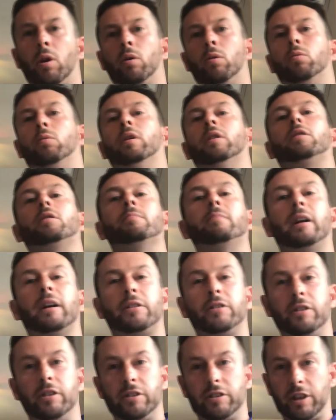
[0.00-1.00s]
Welcome back
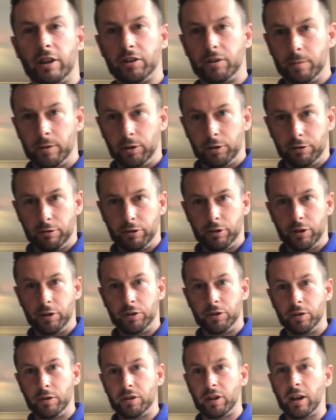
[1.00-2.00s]
to the Gentleman Ultras
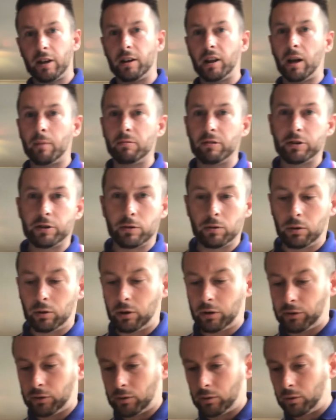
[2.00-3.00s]
YouTube channel. I'm Richard Hall,
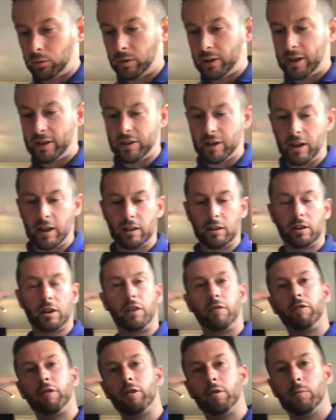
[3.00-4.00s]
as always, and looking
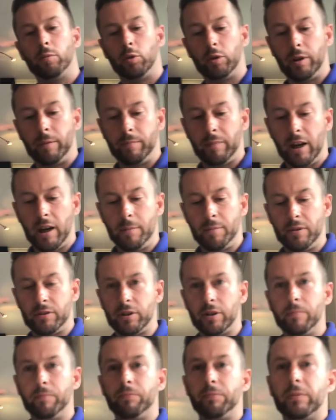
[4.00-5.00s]
through the morning papers
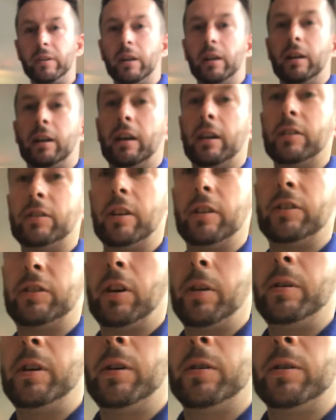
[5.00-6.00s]
in. It's Antonio